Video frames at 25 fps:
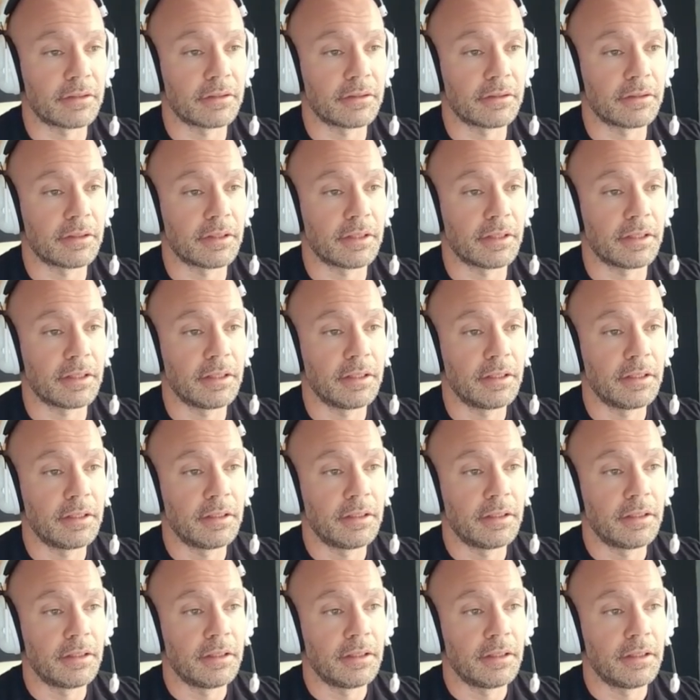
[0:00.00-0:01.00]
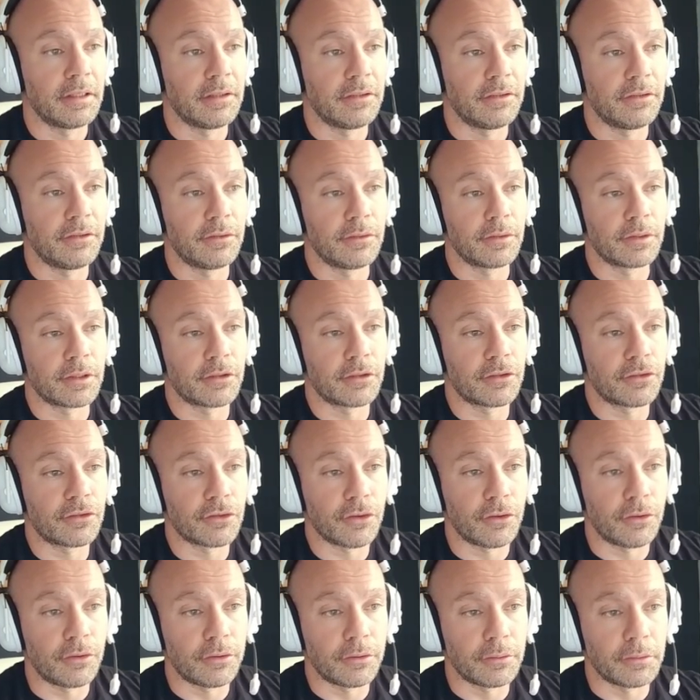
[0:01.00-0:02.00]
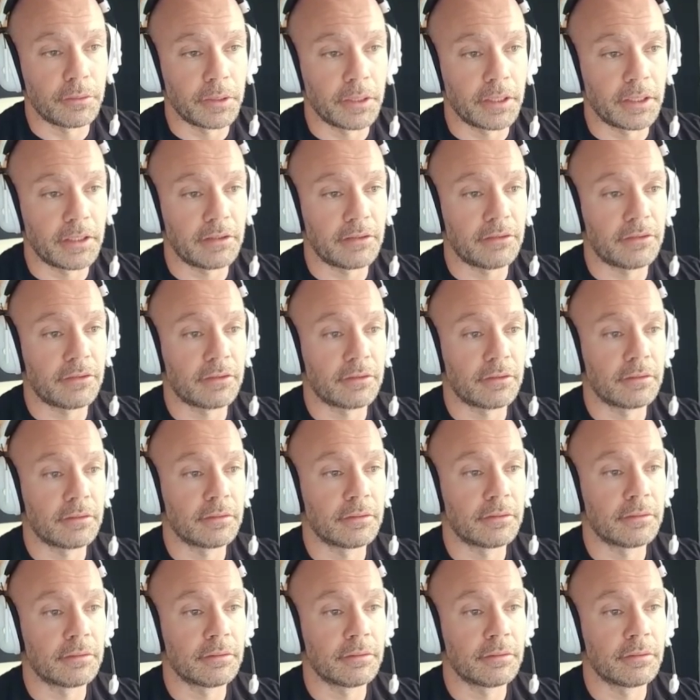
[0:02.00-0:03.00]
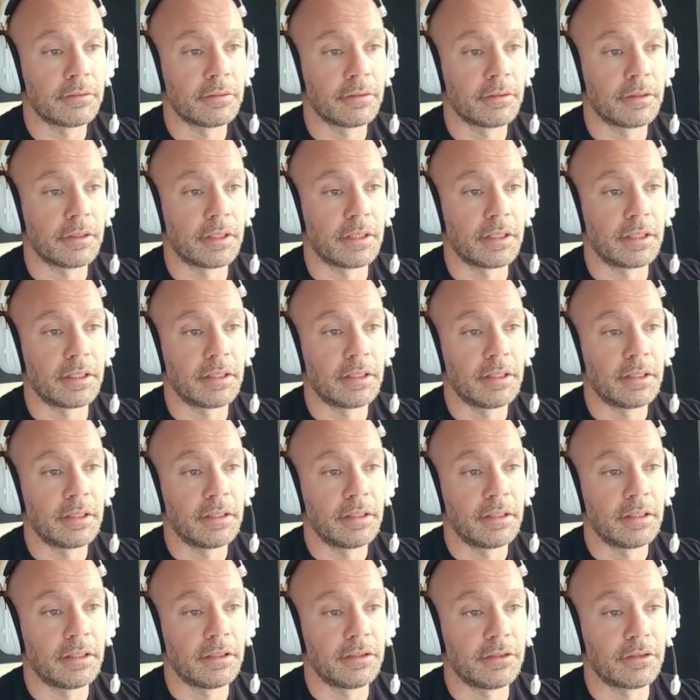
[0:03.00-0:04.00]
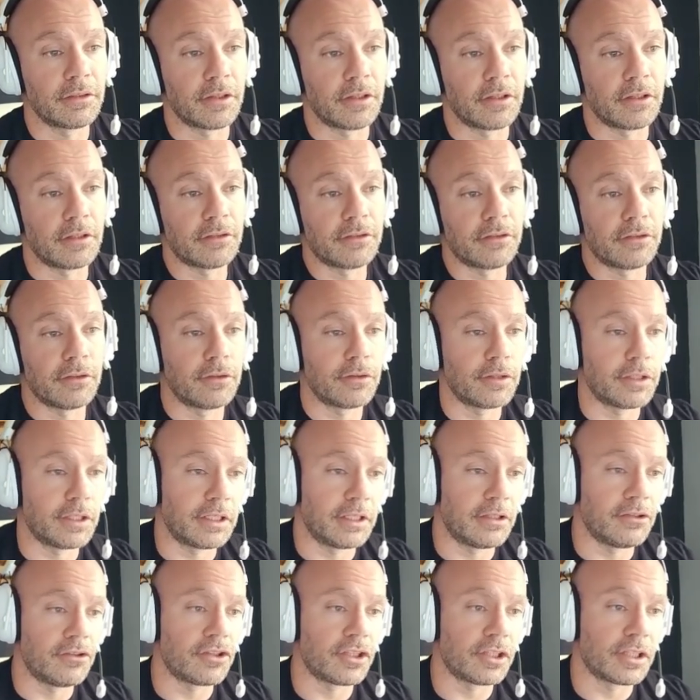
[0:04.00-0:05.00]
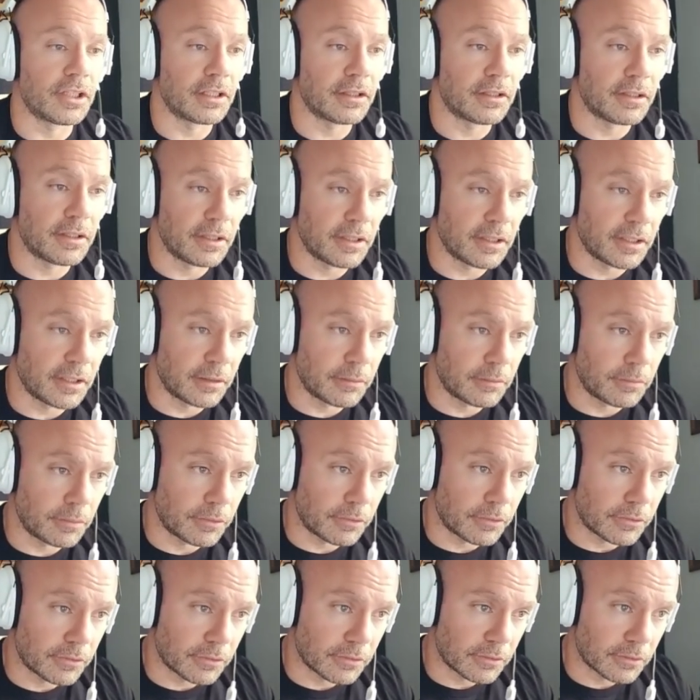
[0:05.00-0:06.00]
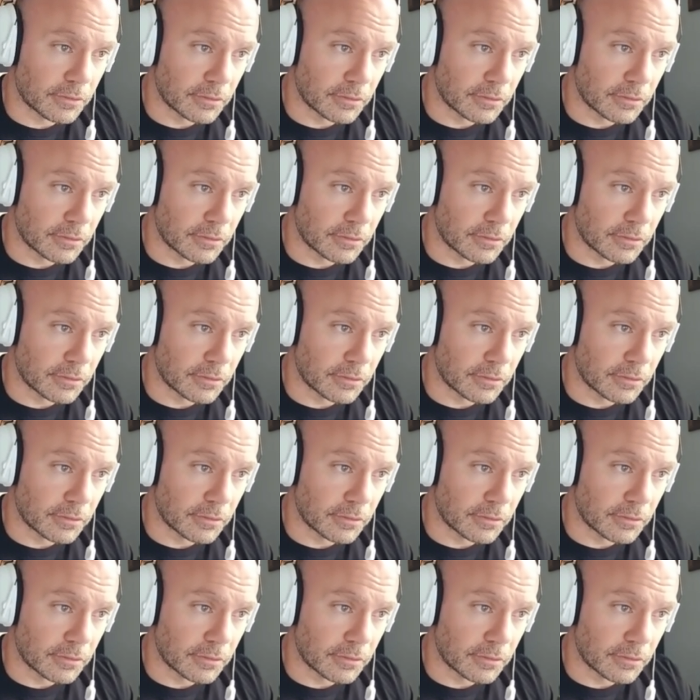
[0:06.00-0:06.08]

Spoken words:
Okay, he's doing a shoulder raise. All right, he's also hinging at the hips.